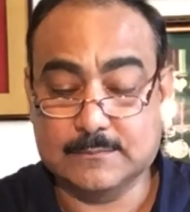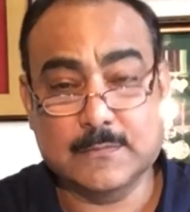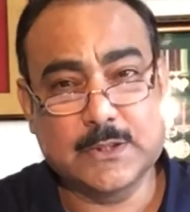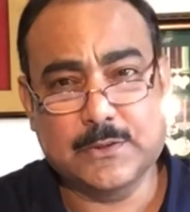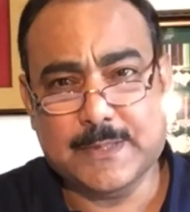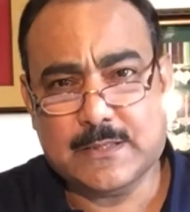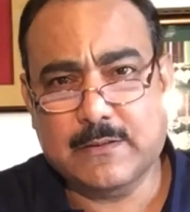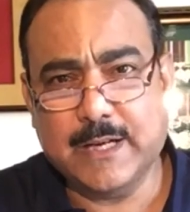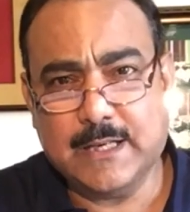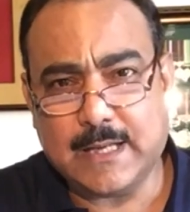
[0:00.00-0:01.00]
You must
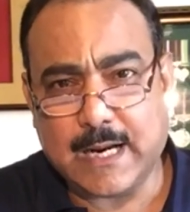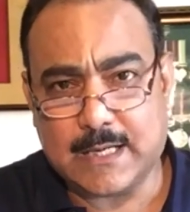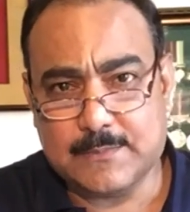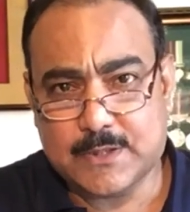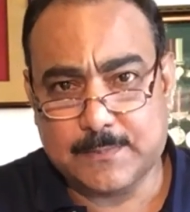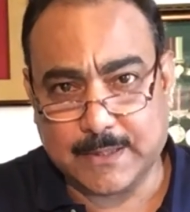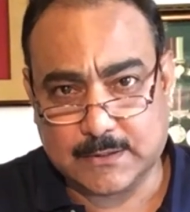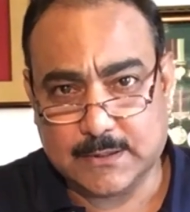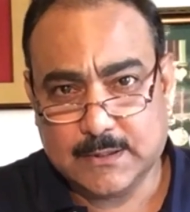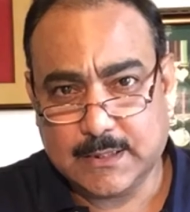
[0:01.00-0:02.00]
read Adam Smith.